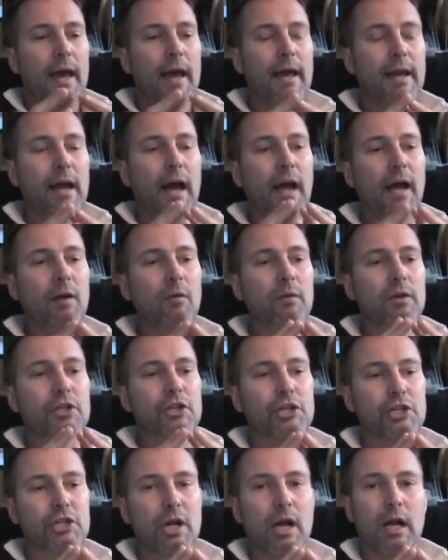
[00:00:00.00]
And I
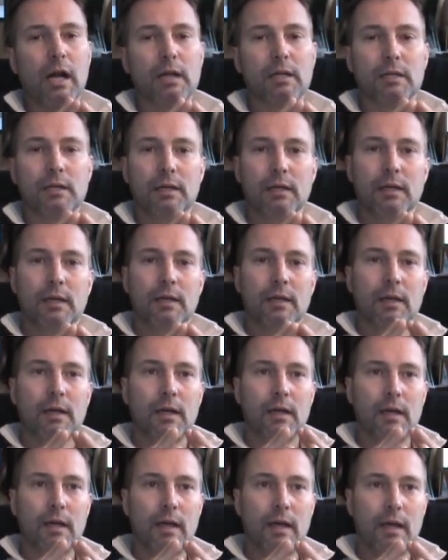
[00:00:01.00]
was shocked.
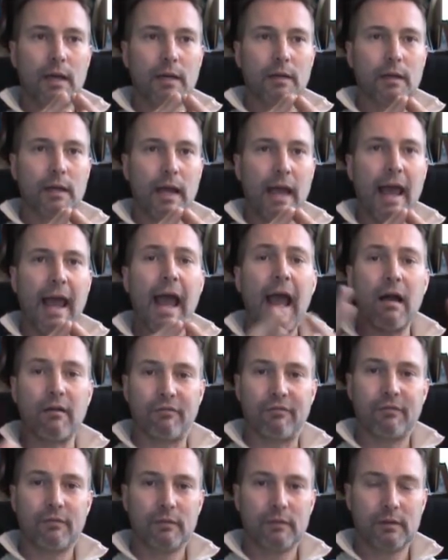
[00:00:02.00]

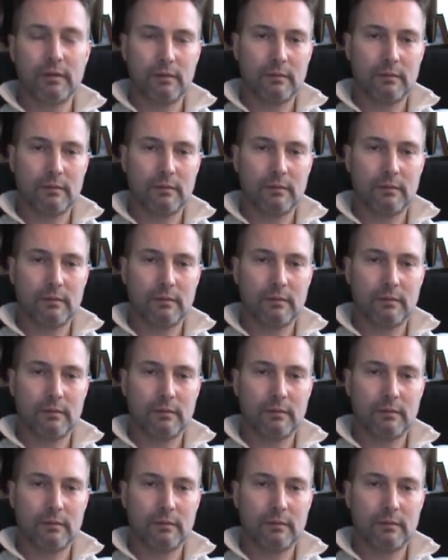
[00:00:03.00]
Half.